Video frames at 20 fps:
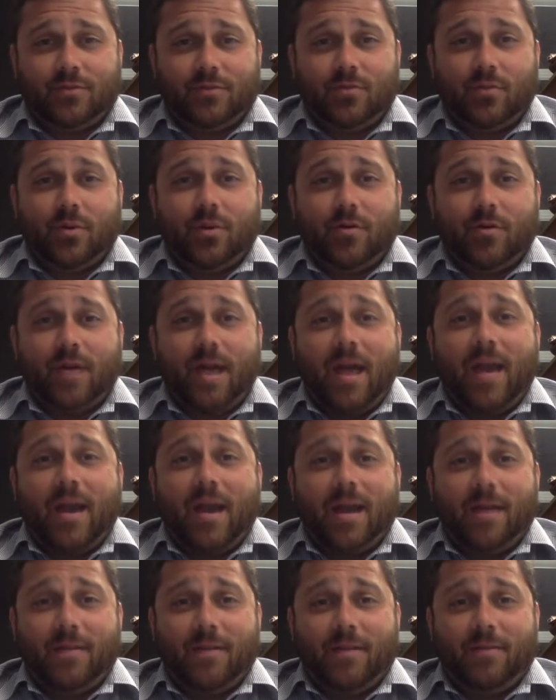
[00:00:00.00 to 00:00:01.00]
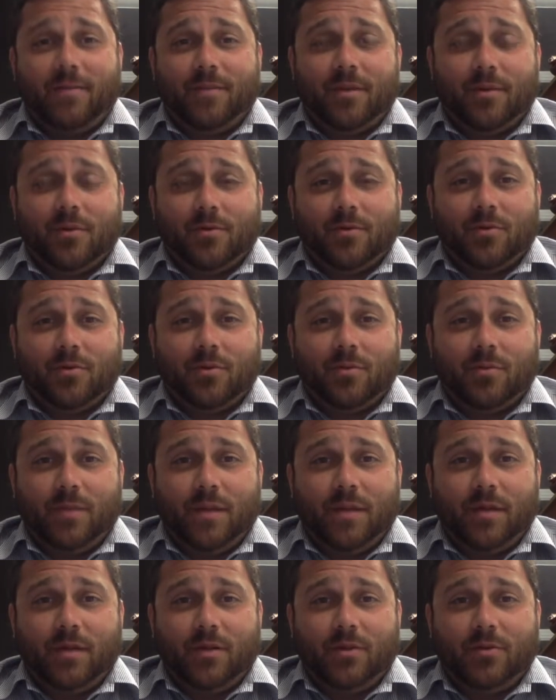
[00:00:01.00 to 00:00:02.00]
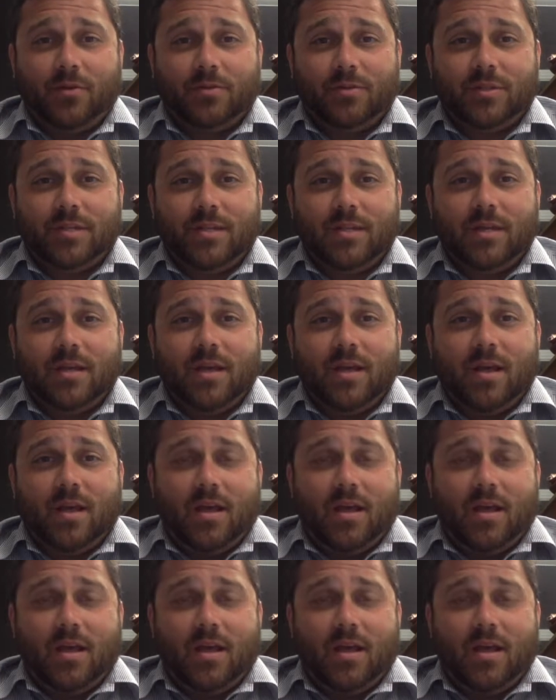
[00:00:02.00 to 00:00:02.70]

Twitter at IMFB_BLOG,